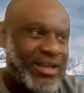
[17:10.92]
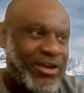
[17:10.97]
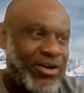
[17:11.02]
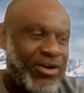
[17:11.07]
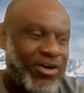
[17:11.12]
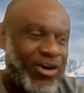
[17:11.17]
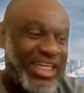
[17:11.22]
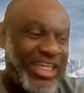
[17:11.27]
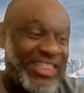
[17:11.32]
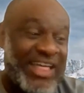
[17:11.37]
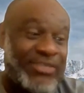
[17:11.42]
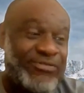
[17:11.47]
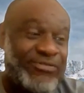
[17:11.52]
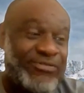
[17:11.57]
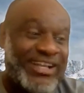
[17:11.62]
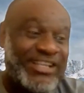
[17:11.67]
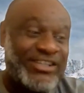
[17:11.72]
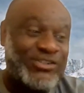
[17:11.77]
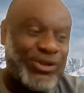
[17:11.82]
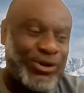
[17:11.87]
on an
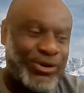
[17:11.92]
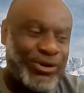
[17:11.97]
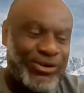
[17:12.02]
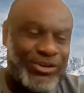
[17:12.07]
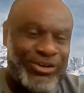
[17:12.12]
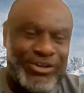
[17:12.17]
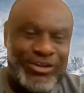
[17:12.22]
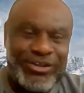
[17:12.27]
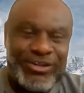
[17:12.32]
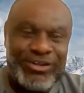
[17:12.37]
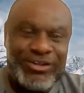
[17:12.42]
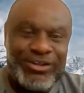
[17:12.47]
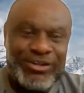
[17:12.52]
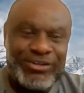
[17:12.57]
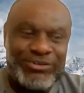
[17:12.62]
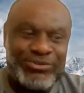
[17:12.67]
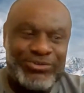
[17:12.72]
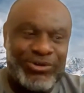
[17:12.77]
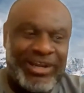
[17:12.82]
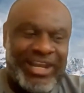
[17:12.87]
adventure
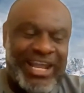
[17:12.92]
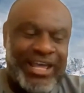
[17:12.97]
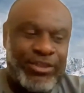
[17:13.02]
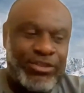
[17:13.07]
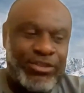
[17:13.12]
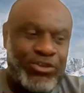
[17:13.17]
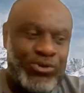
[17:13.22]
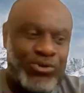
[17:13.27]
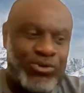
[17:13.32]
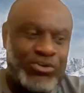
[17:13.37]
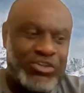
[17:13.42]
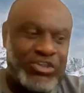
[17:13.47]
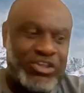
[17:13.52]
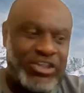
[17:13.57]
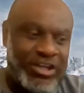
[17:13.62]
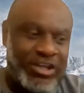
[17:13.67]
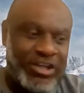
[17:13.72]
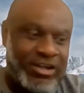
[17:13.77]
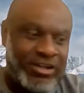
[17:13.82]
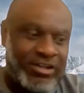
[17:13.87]
to learn new
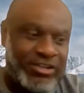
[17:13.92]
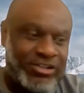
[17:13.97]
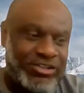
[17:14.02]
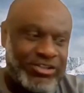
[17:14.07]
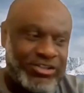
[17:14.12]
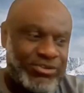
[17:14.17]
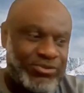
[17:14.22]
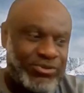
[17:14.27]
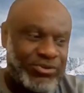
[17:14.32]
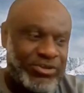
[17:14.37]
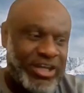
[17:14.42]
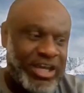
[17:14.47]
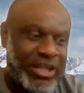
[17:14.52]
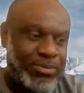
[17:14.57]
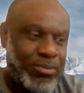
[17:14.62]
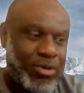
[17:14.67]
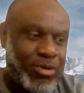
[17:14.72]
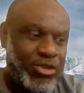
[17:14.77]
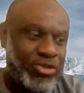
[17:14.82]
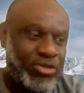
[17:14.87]
skills, to gain
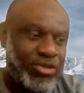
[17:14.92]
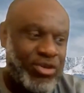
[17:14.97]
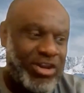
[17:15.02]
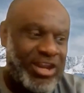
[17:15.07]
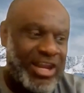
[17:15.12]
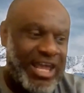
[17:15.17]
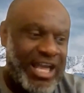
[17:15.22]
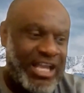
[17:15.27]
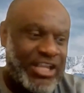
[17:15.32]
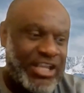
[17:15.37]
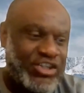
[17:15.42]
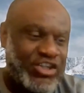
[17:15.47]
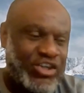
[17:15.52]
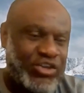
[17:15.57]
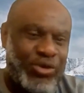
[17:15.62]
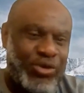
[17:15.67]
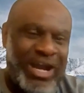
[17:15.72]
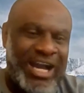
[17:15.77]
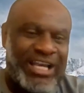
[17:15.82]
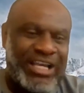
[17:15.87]
more knowledge.
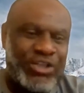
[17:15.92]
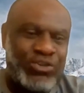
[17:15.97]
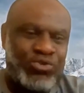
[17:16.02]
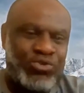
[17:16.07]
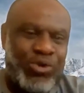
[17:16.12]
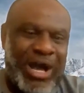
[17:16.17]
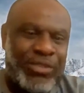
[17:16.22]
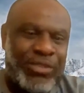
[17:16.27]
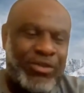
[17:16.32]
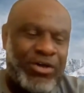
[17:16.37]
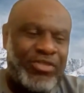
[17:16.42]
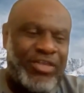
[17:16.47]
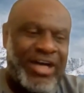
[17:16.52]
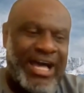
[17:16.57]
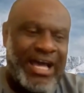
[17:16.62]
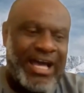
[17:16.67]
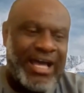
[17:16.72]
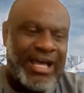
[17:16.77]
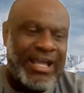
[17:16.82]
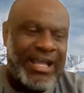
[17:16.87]
You are into
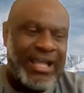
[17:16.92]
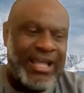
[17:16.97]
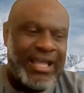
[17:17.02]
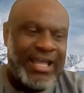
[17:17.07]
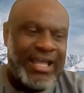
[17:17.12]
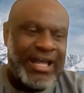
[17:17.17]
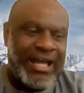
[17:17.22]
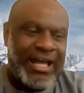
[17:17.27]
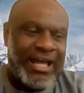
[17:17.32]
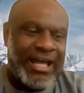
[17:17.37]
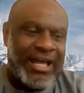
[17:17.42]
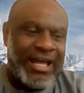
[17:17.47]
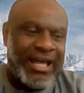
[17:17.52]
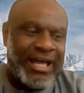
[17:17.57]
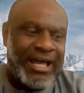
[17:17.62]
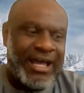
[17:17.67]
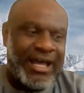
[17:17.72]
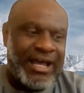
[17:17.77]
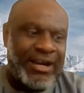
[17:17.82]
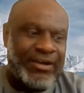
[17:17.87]
another
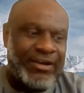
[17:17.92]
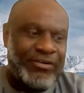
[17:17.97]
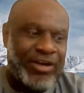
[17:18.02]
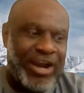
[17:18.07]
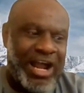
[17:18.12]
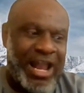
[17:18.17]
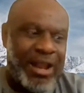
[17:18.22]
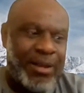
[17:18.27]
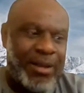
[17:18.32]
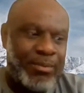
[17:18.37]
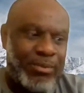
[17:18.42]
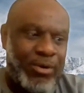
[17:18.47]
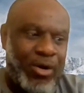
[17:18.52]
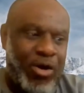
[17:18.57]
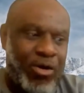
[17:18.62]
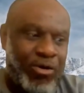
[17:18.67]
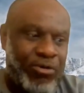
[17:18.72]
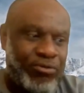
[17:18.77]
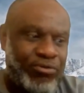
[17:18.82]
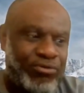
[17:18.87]
realm
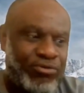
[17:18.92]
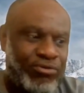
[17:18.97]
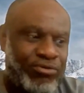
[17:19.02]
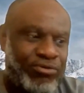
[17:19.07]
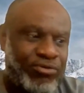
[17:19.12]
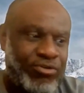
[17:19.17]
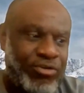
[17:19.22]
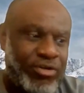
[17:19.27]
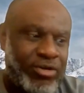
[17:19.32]
of